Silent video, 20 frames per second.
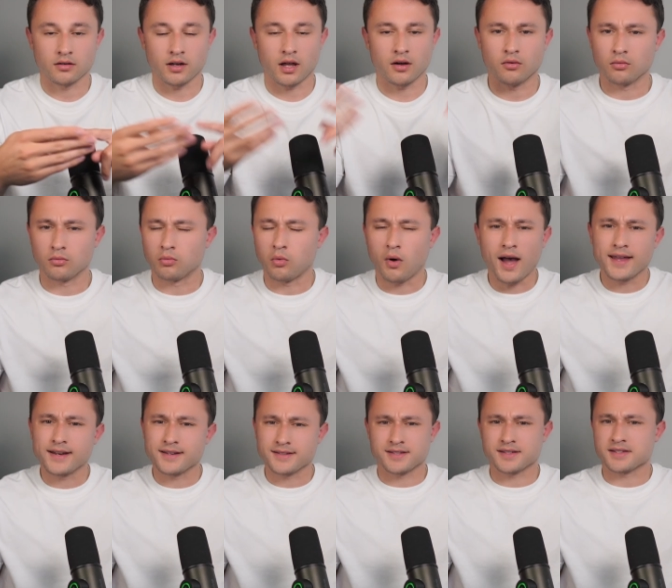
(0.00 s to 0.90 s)
Now, why
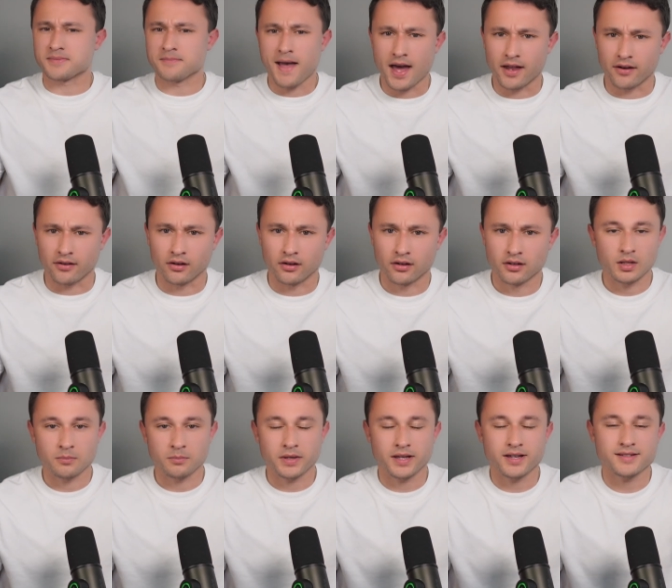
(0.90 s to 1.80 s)
does this matter?
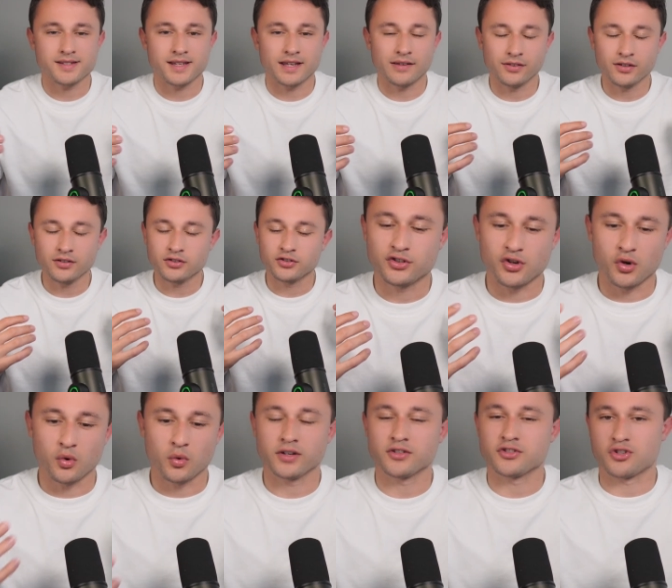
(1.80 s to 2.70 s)
Because if you're
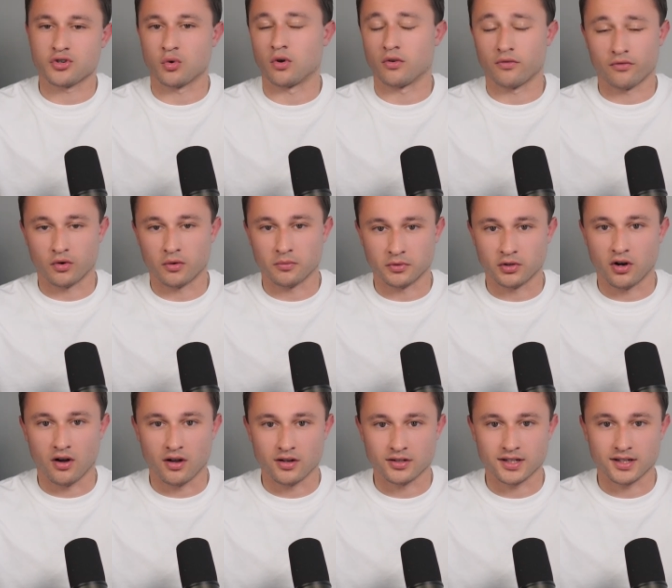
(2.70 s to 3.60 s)
doing short form
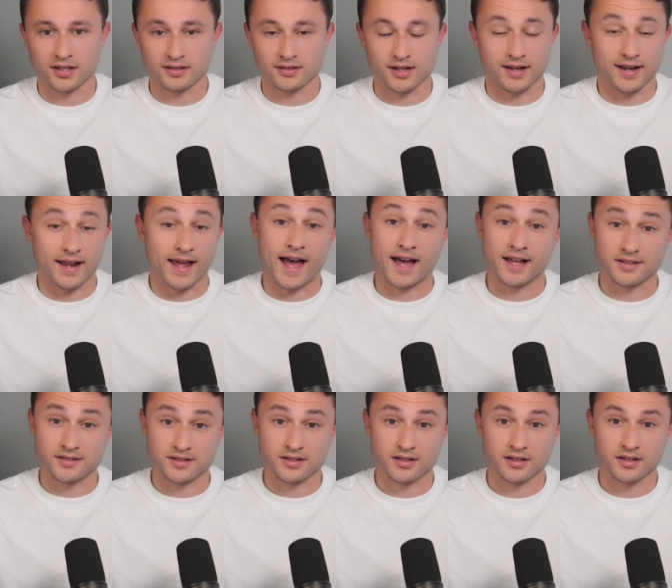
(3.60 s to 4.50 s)
content and
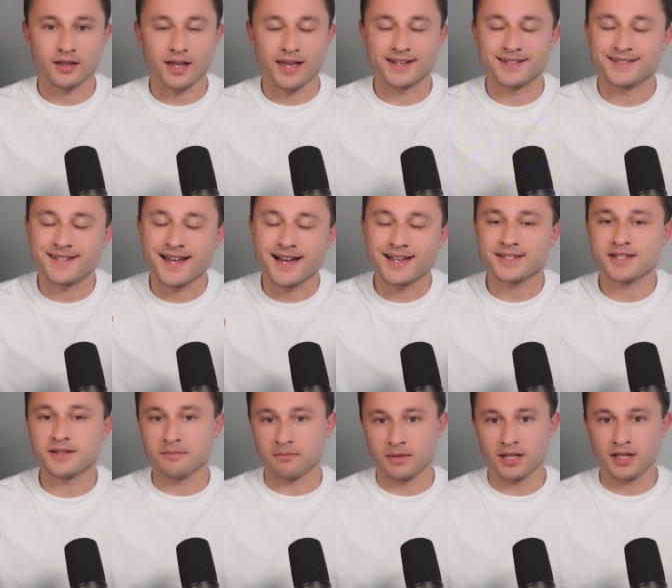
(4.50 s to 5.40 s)
ads, it
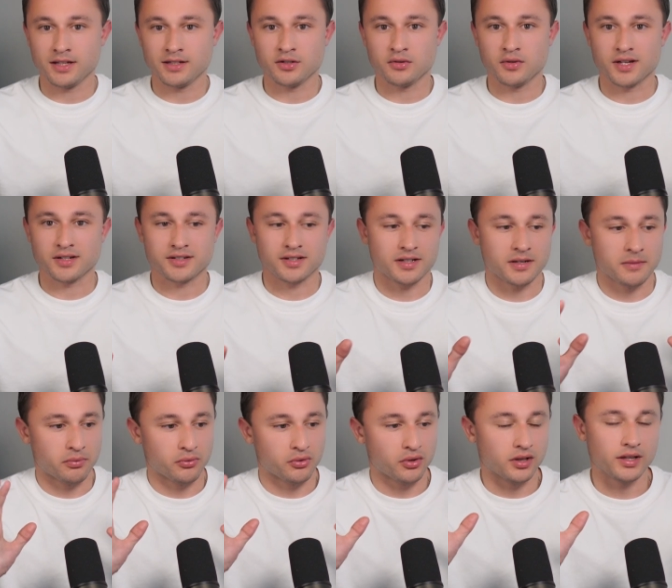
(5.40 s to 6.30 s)
doesn't mean you get to
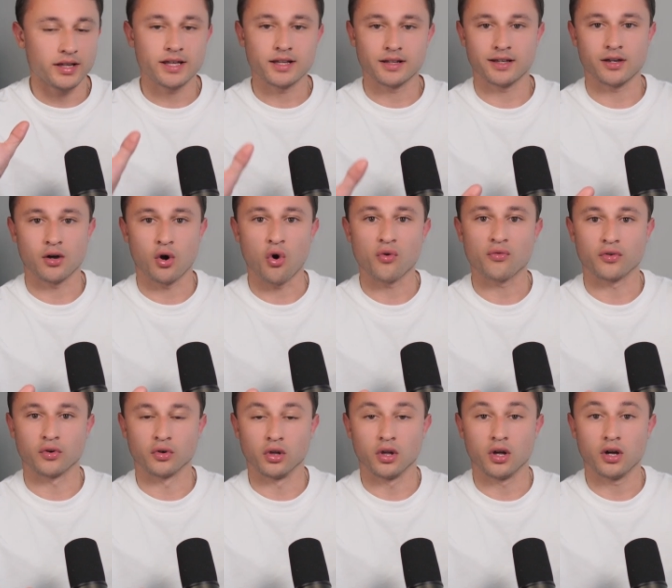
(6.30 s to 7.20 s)
completely
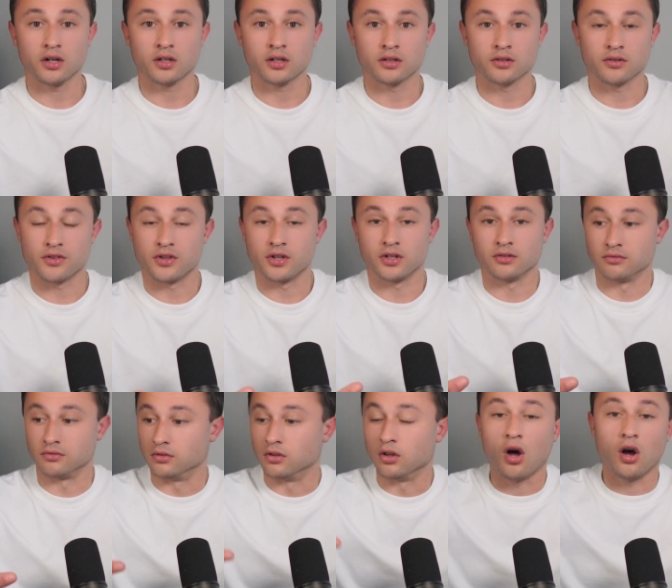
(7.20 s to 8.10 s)
overlook the
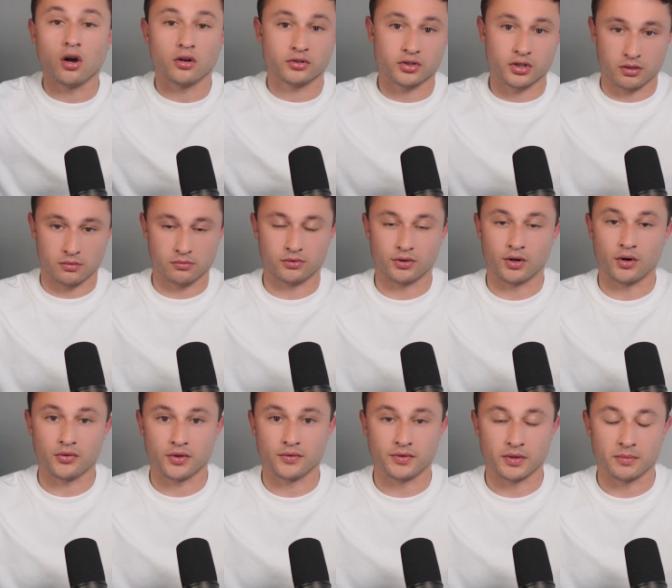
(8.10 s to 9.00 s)
long term
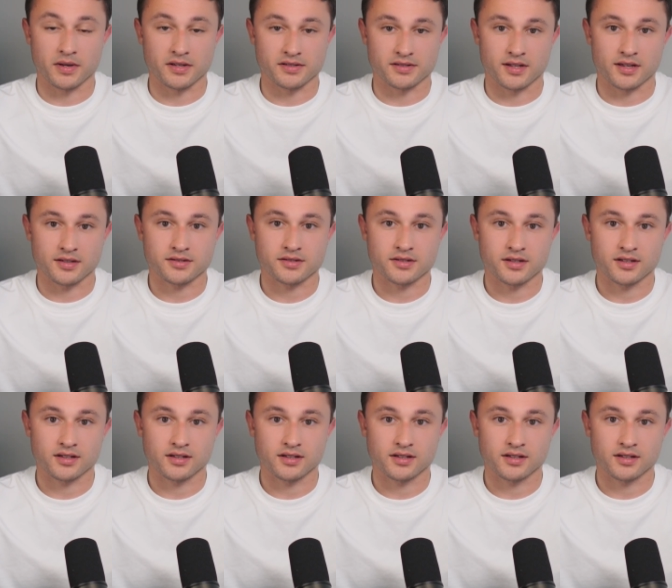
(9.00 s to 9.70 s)
growth of your business,